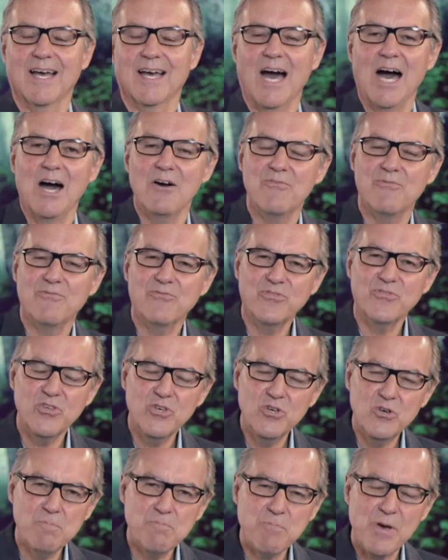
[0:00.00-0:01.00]
a
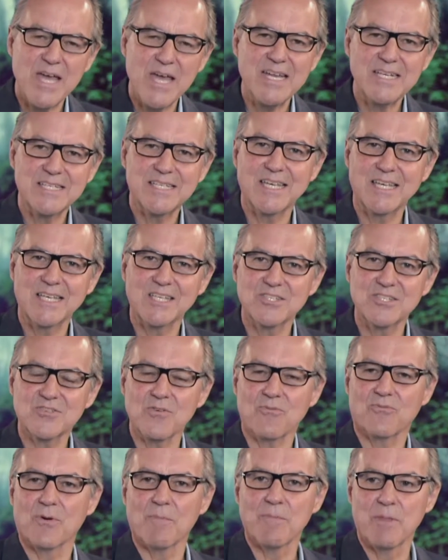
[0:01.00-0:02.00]
few paintings
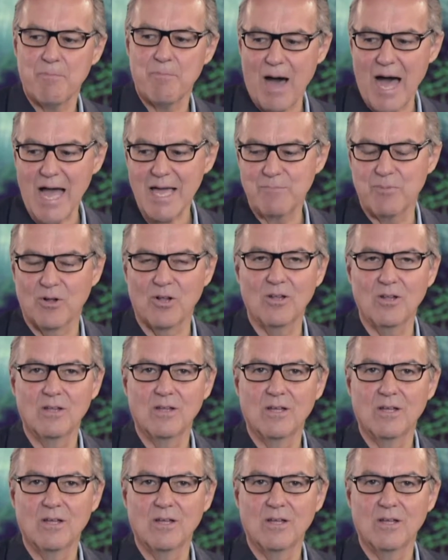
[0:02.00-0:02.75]
from the Bible,